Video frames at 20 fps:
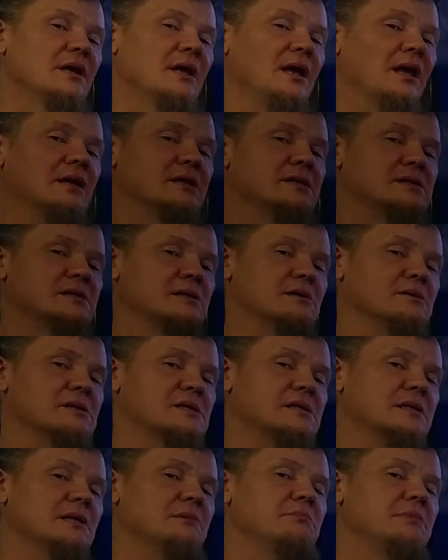And so
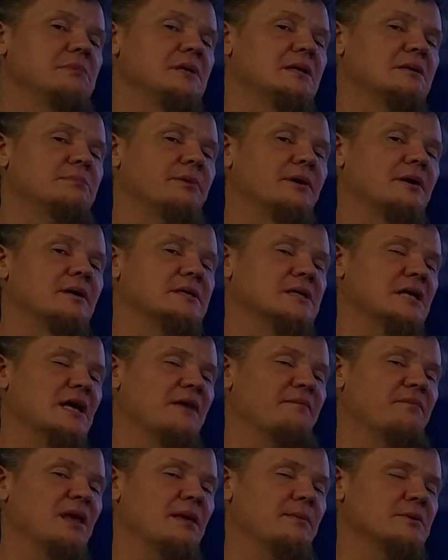slim-beaked birds have
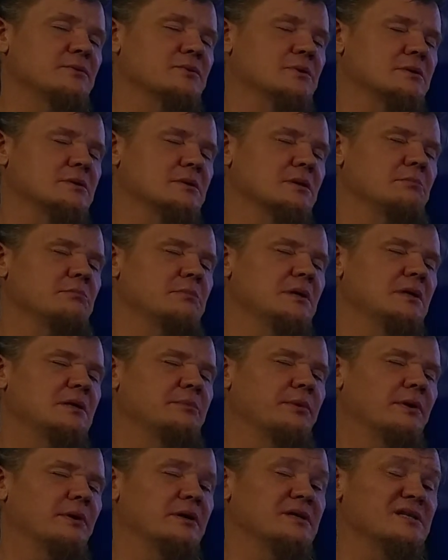babies with slim-beaked
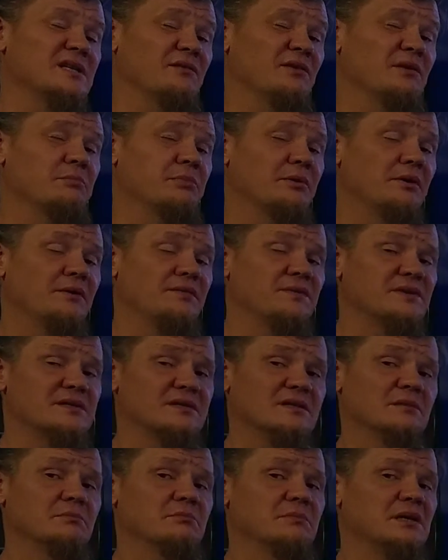birds, giving birth to
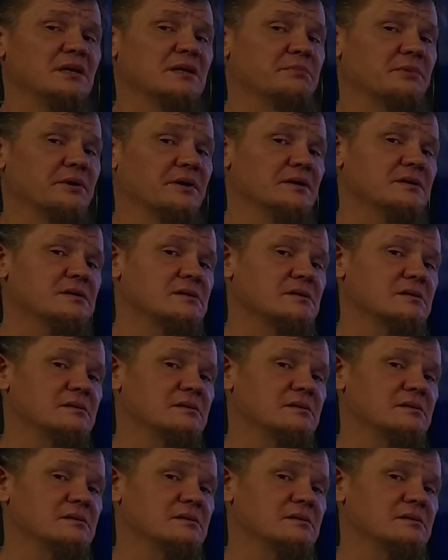slim-beaked birds.